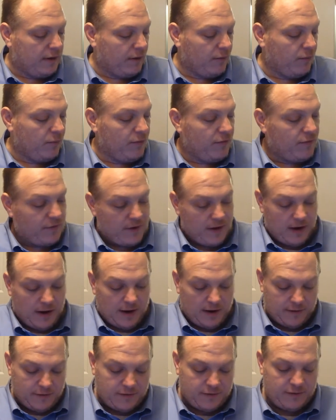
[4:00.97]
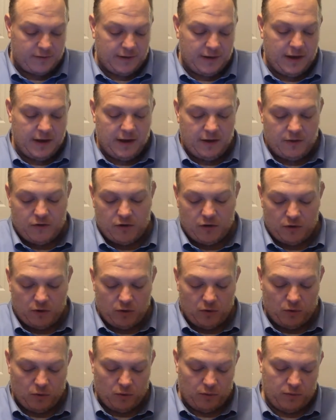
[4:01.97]
We've got
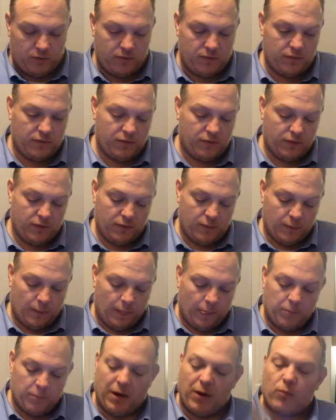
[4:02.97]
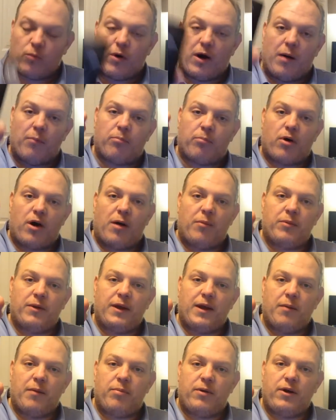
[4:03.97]
E2. By Rob
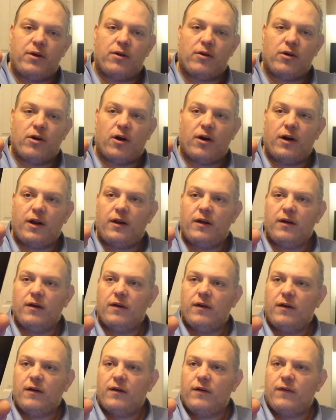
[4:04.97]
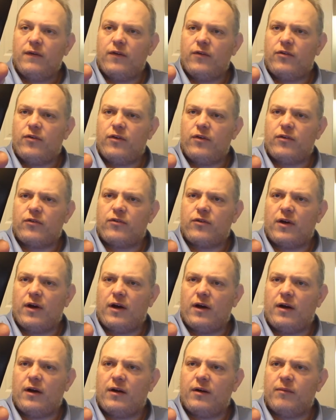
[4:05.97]
Bromley and Peter Nardi. This is,
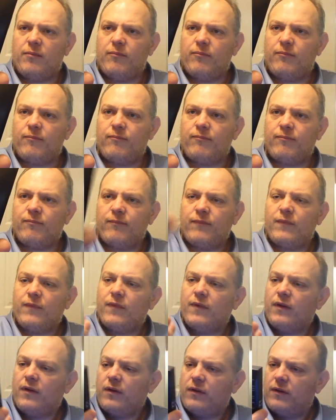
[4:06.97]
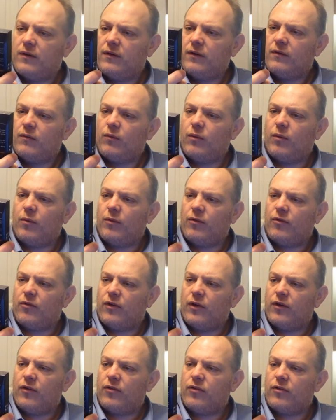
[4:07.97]
what was
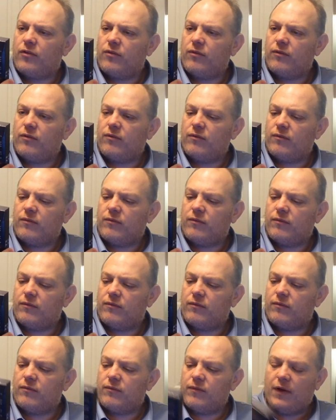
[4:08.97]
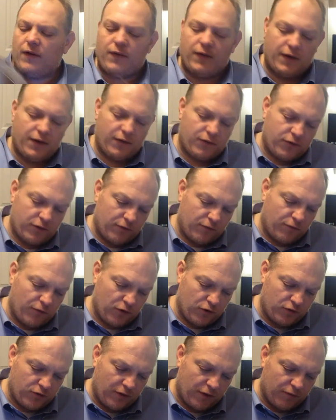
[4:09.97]
this? I think it's a
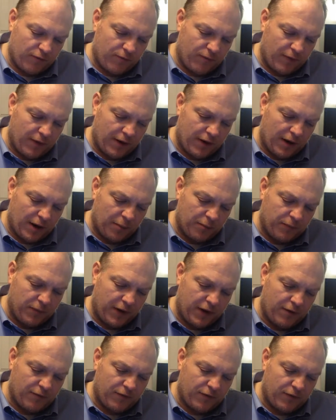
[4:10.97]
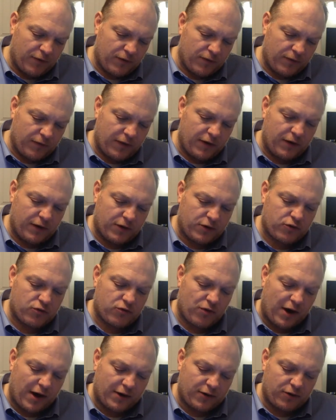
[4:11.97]
version of an update of the
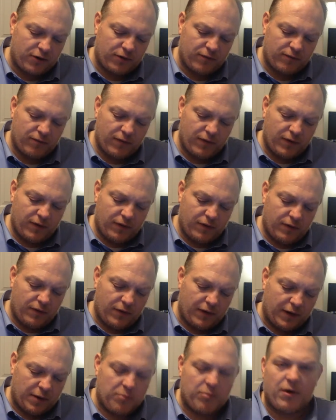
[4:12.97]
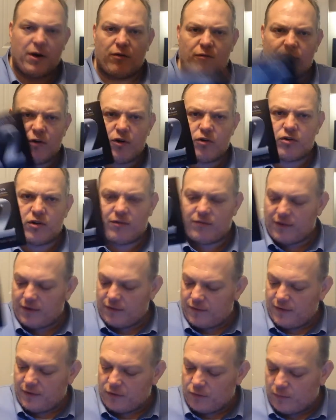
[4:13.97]
Extractor, like a better version of it, I
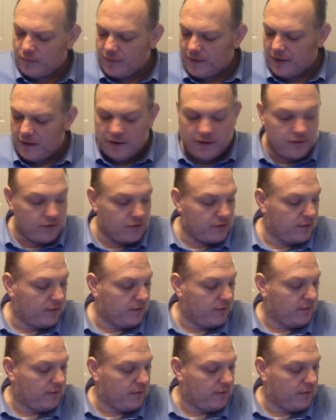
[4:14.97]
think is what that is.